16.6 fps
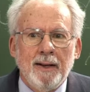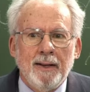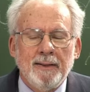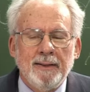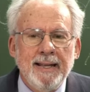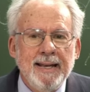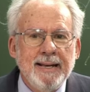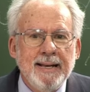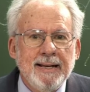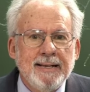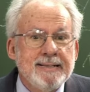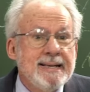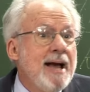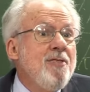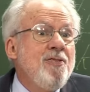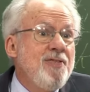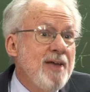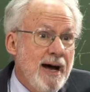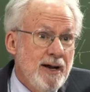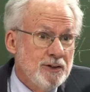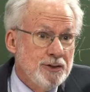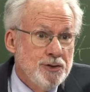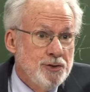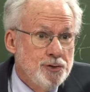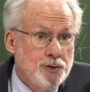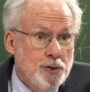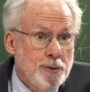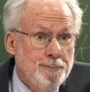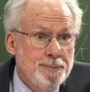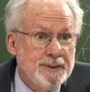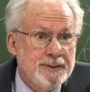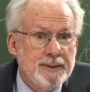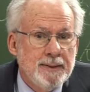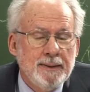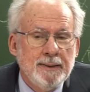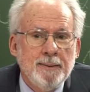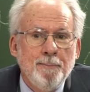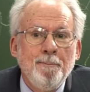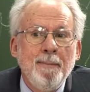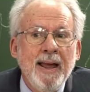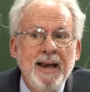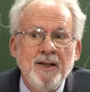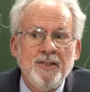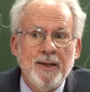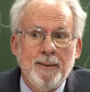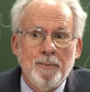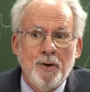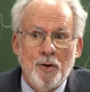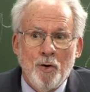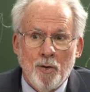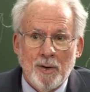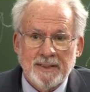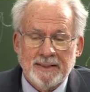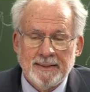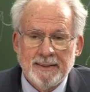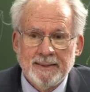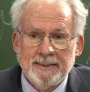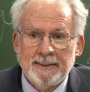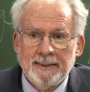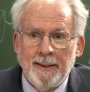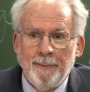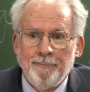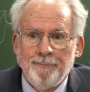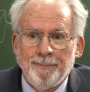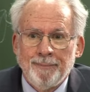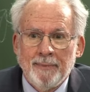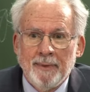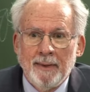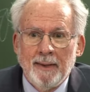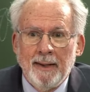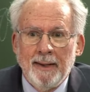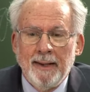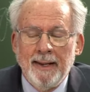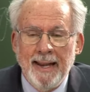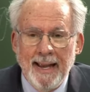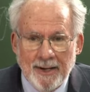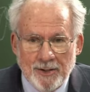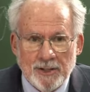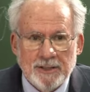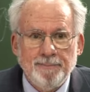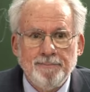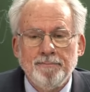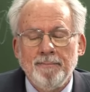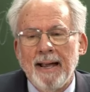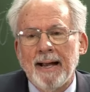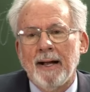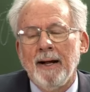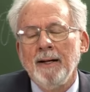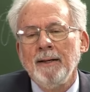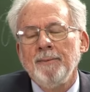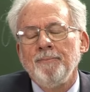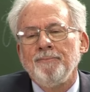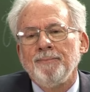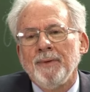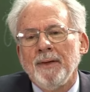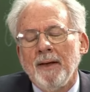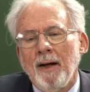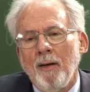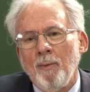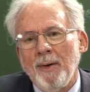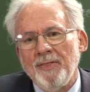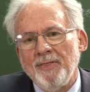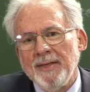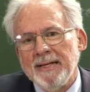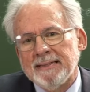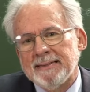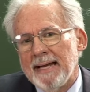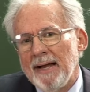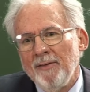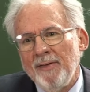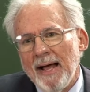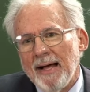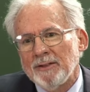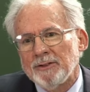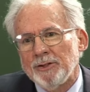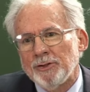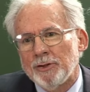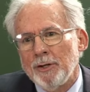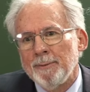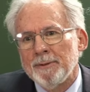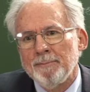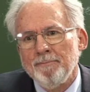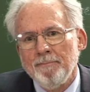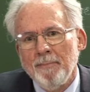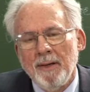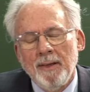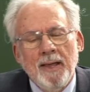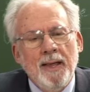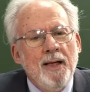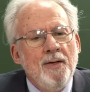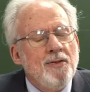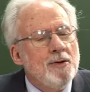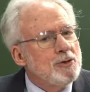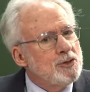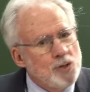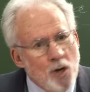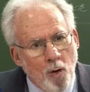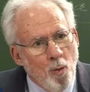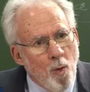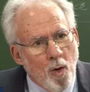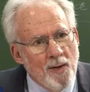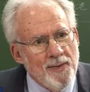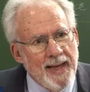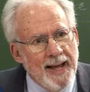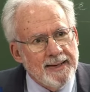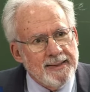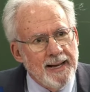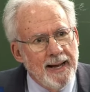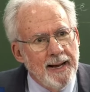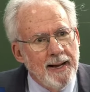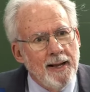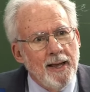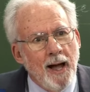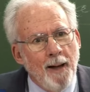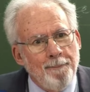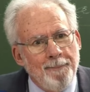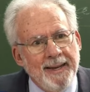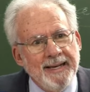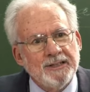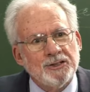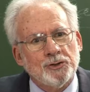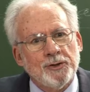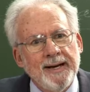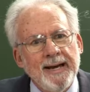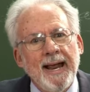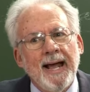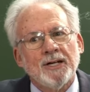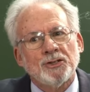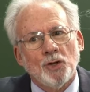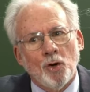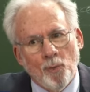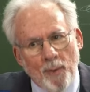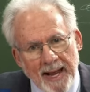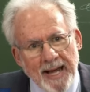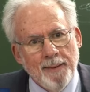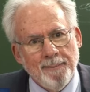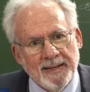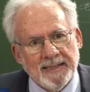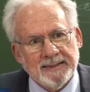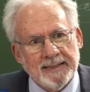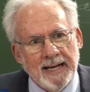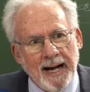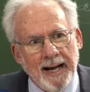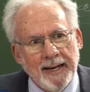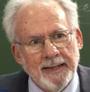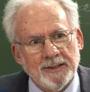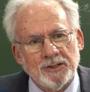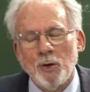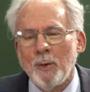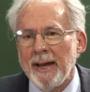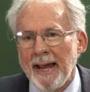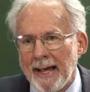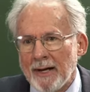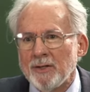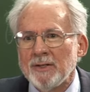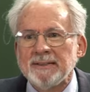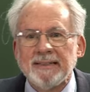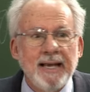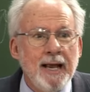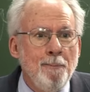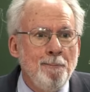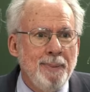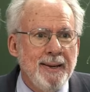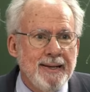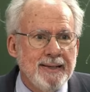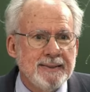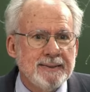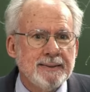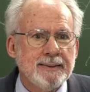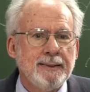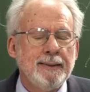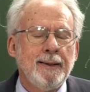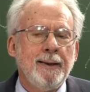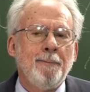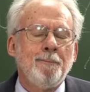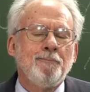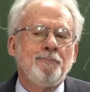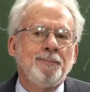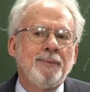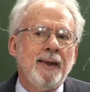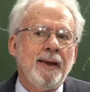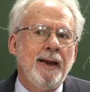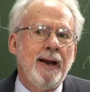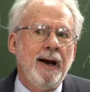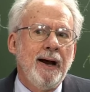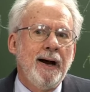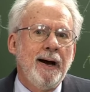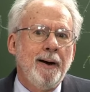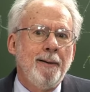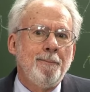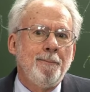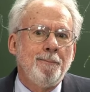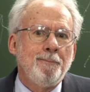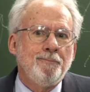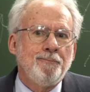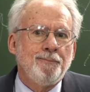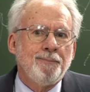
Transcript: leading 10,000 troops, many of them on horses. He enters Mecca with these 10,000 troops. There was no war that day. A peace treaty has already been signed, so he enters in peace. There